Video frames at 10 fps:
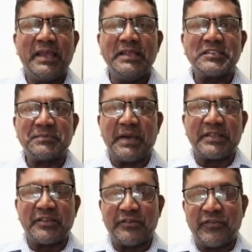In this
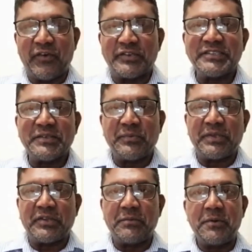month of August, we
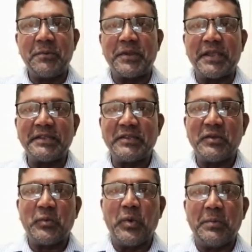commemorate
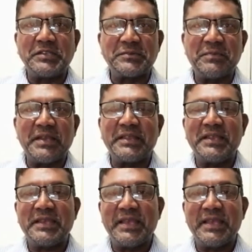Women's Month,